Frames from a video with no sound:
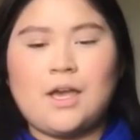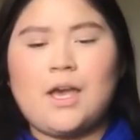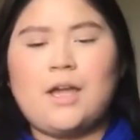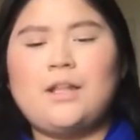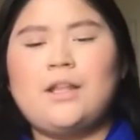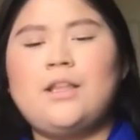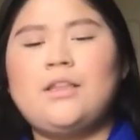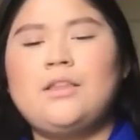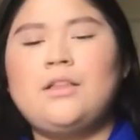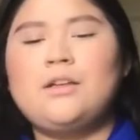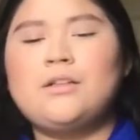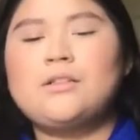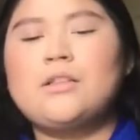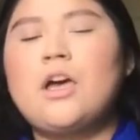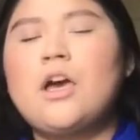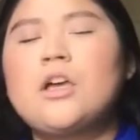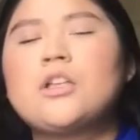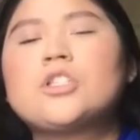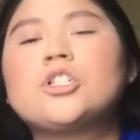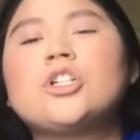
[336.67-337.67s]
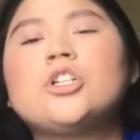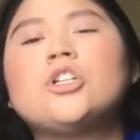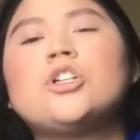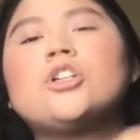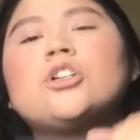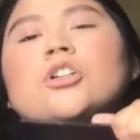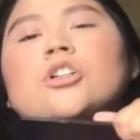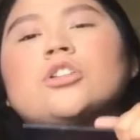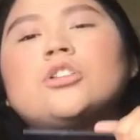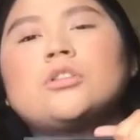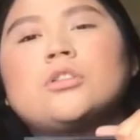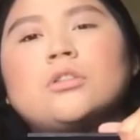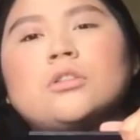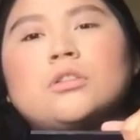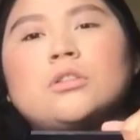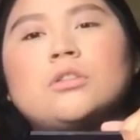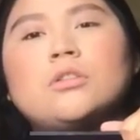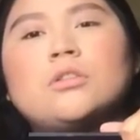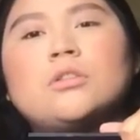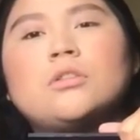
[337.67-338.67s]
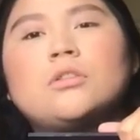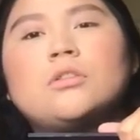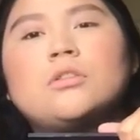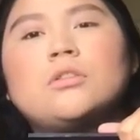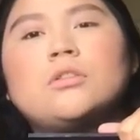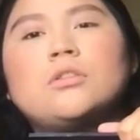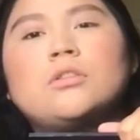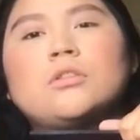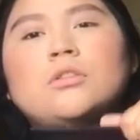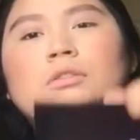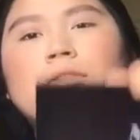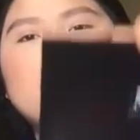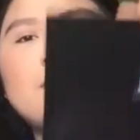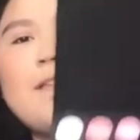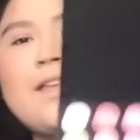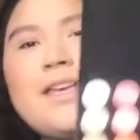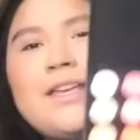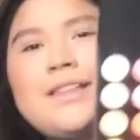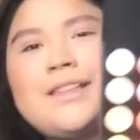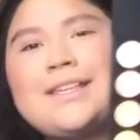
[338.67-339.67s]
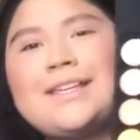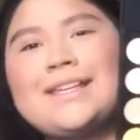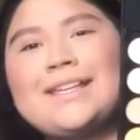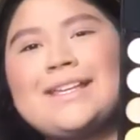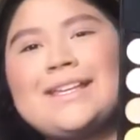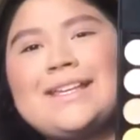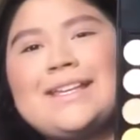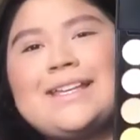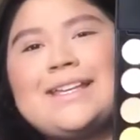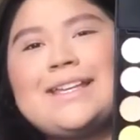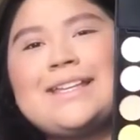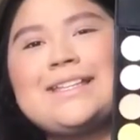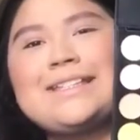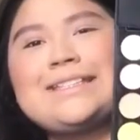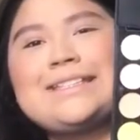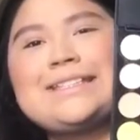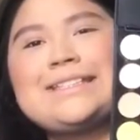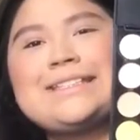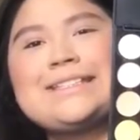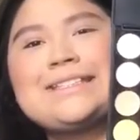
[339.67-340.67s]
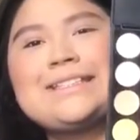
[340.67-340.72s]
and it looks like this. Like this.